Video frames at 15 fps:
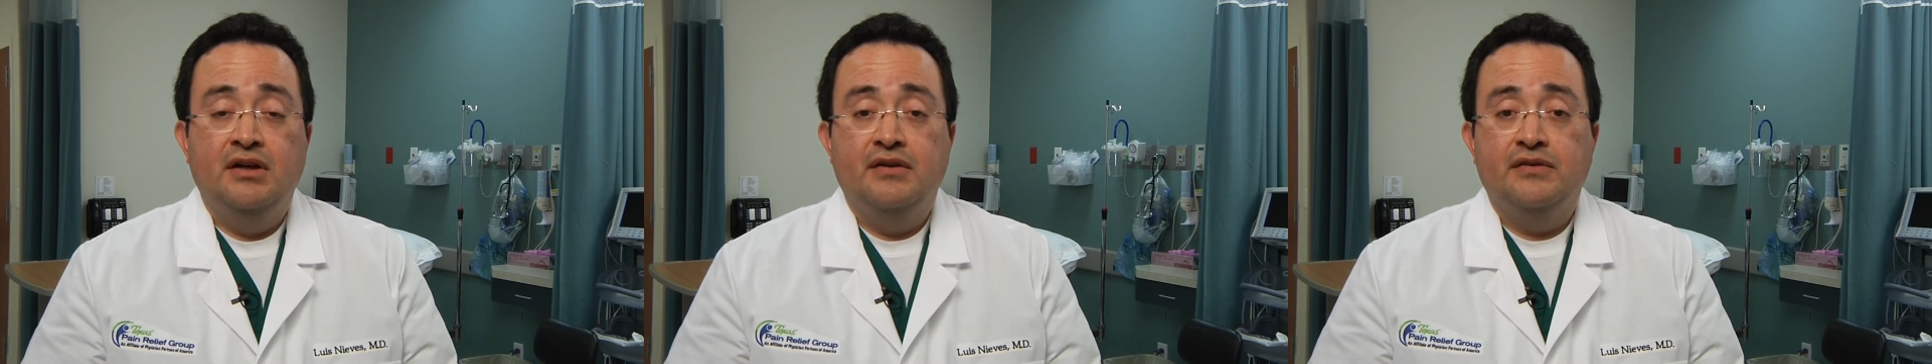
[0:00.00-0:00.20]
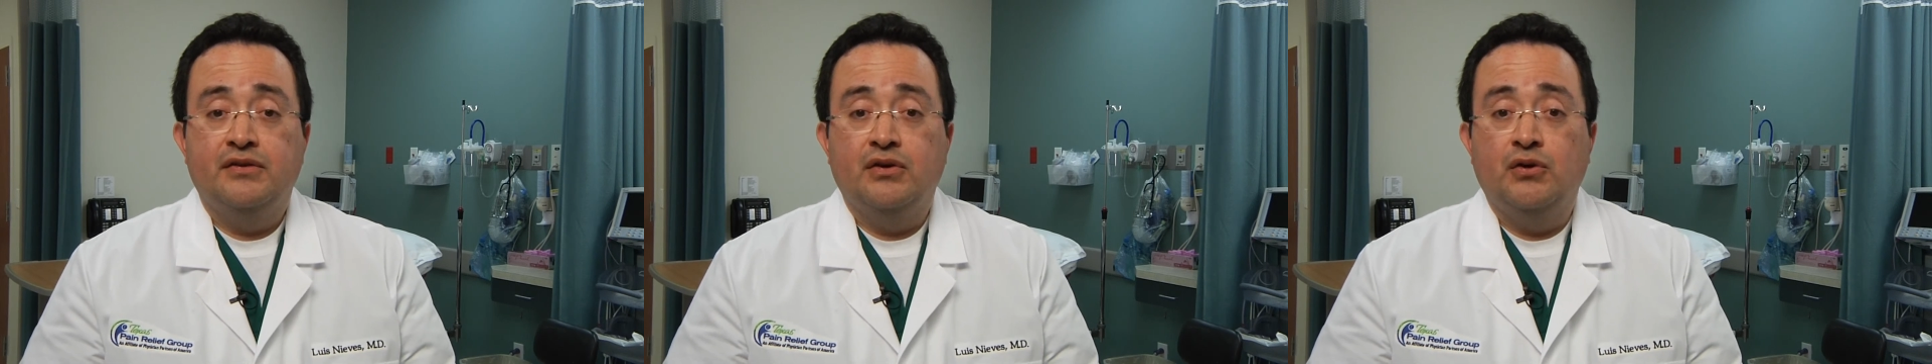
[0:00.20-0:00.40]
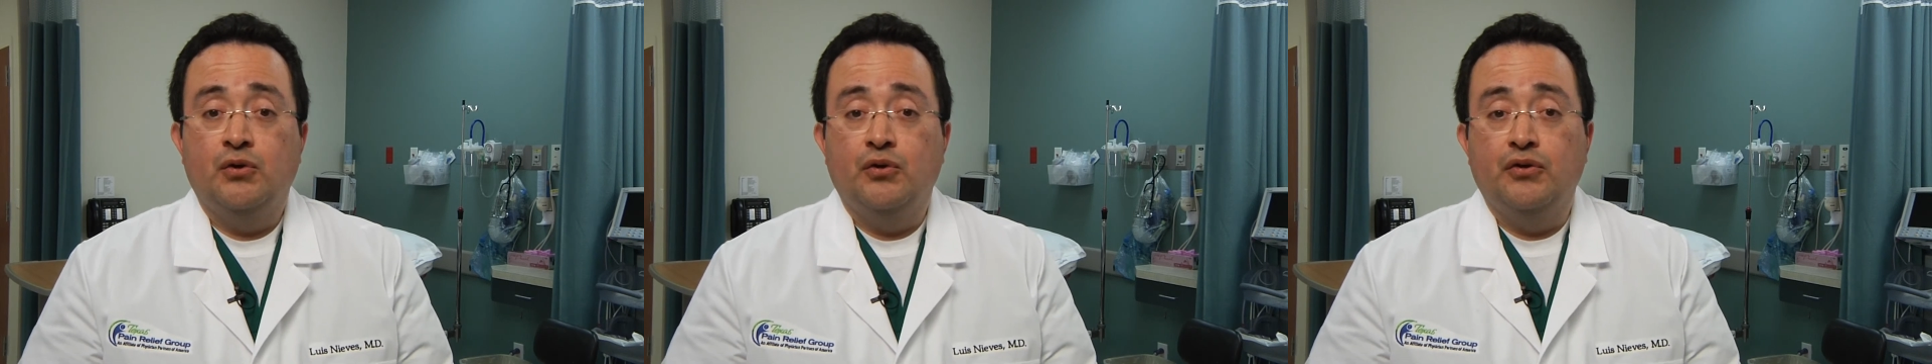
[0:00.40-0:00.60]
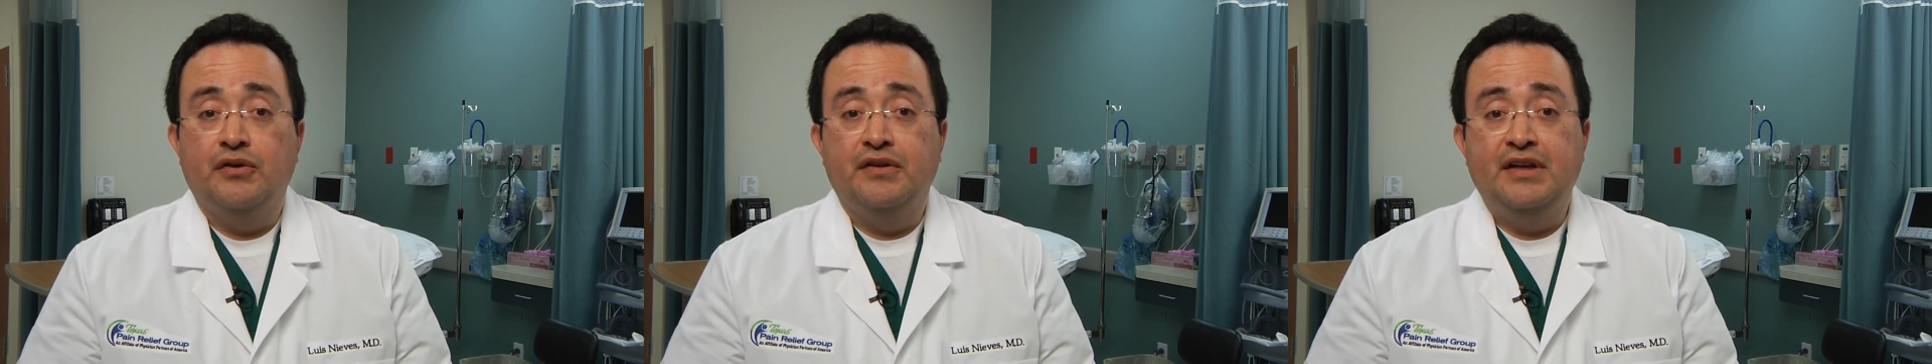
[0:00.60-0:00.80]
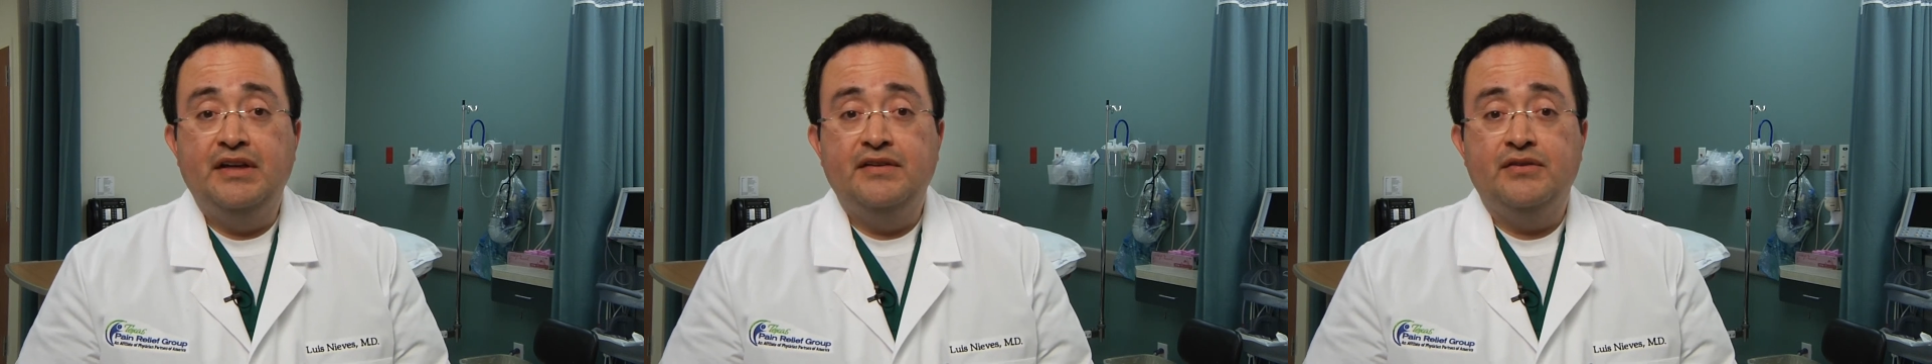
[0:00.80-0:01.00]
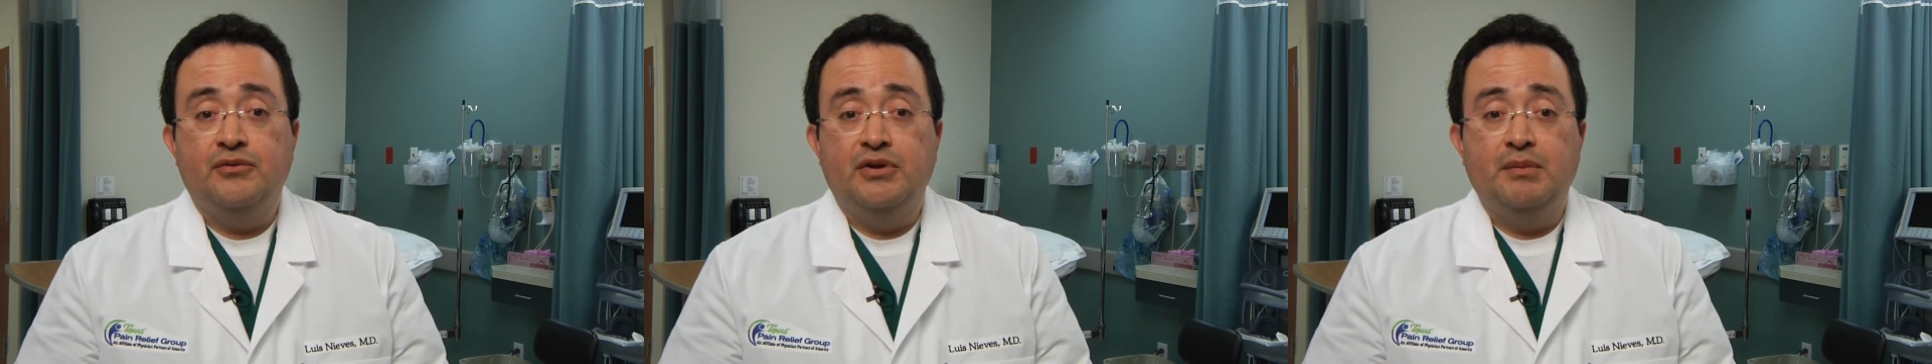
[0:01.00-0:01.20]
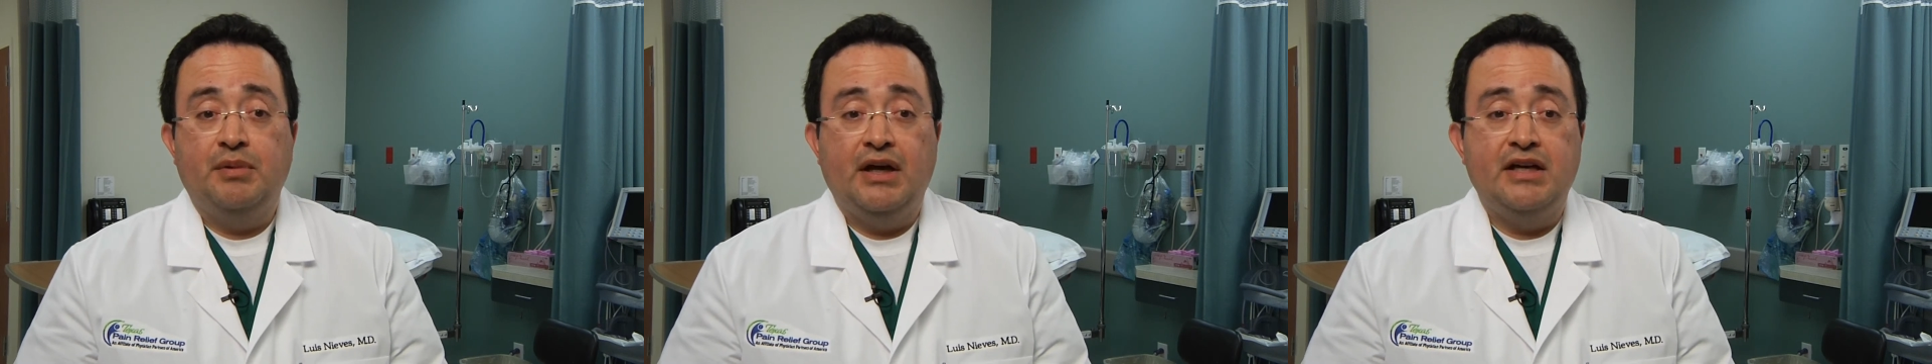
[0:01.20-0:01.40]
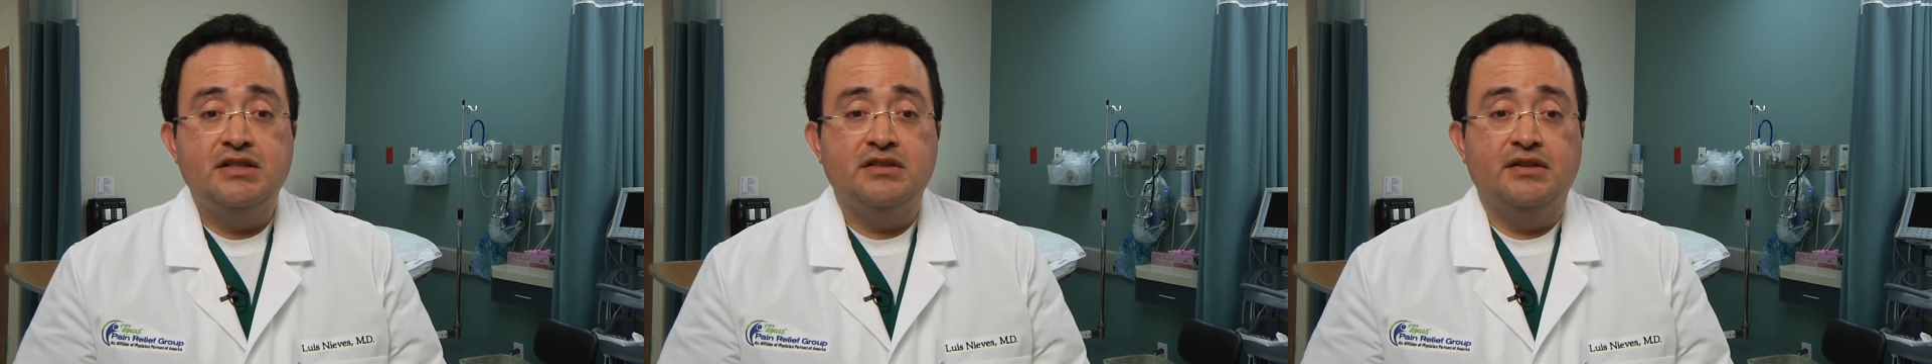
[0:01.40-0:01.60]
So these three
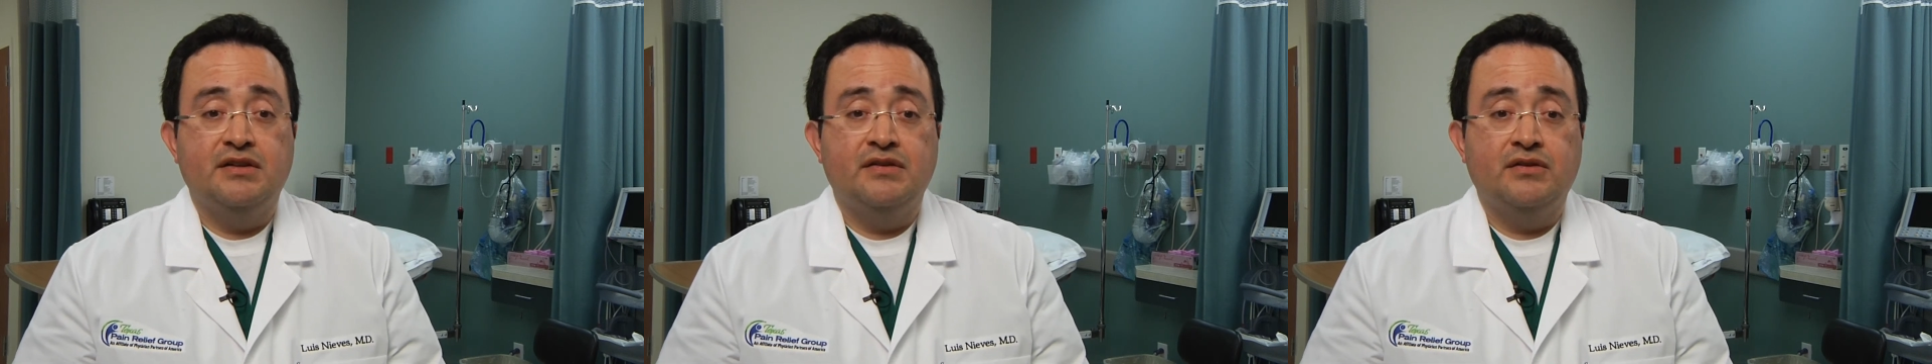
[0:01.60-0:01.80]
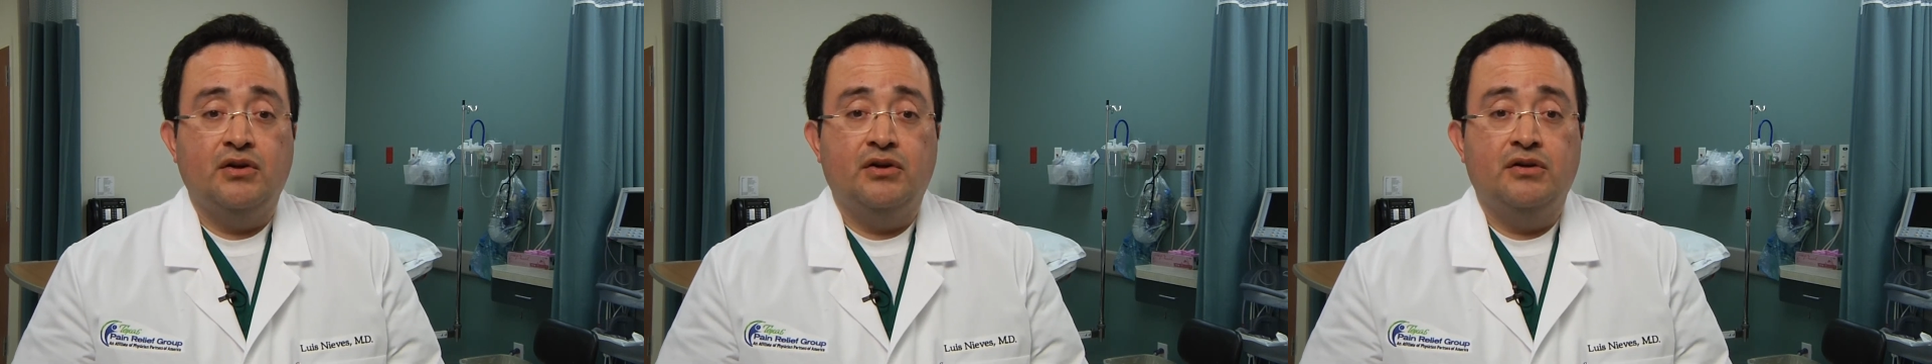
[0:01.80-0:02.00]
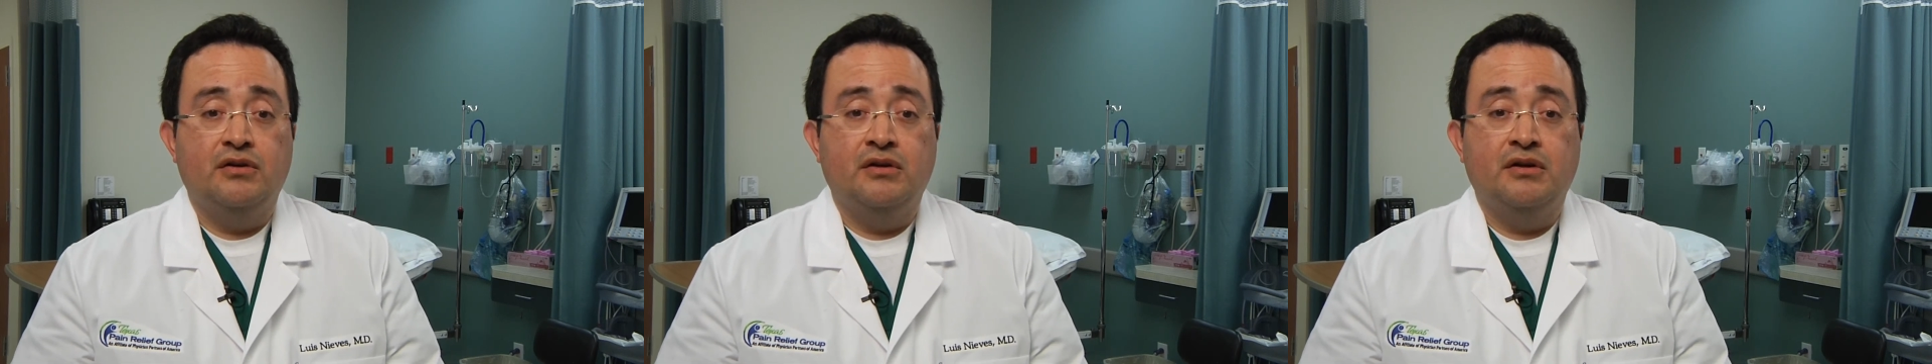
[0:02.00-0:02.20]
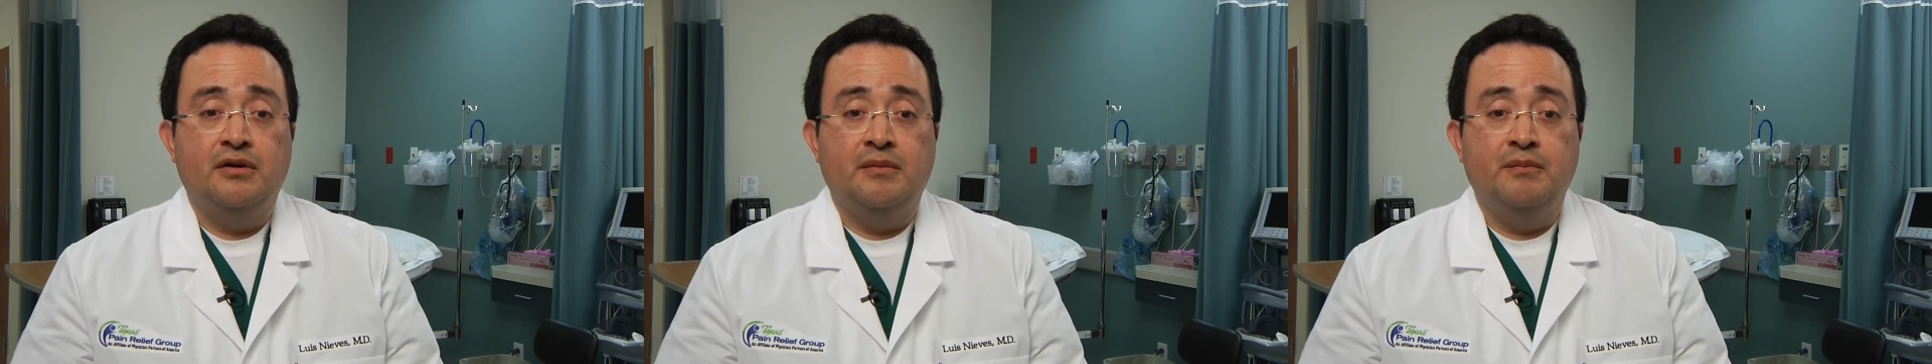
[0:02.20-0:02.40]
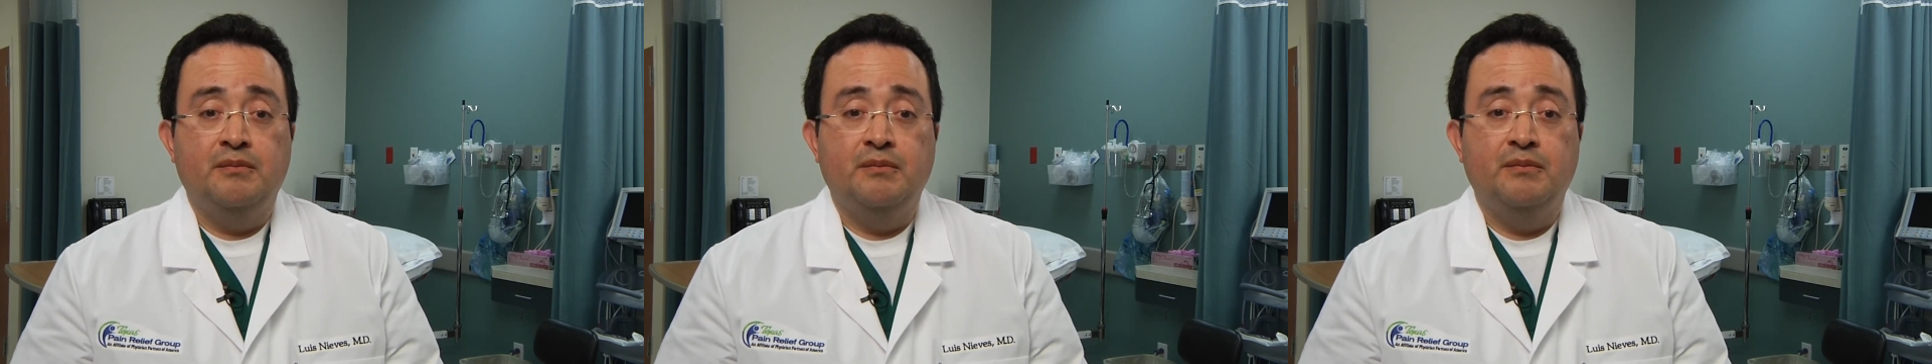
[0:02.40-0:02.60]
patients are